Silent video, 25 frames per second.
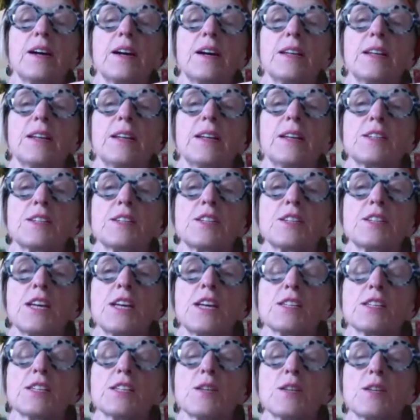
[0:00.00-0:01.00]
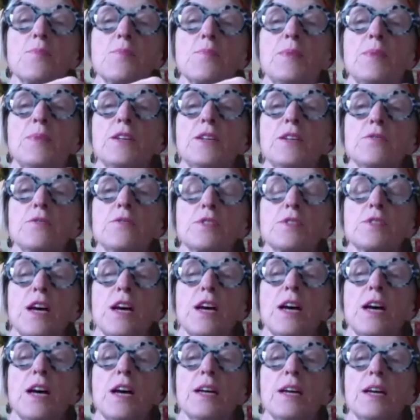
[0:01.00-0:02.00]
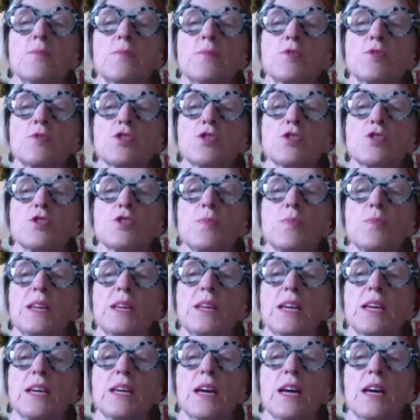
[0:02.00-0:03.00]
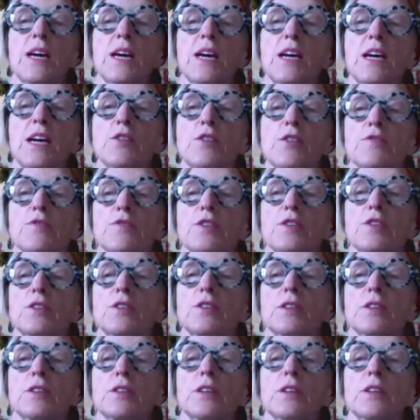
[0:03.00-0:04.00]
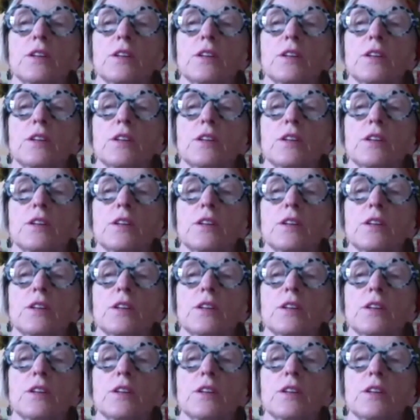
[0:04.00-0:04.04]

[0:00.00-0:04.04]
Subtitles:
And it takes a bit of time just to be careful.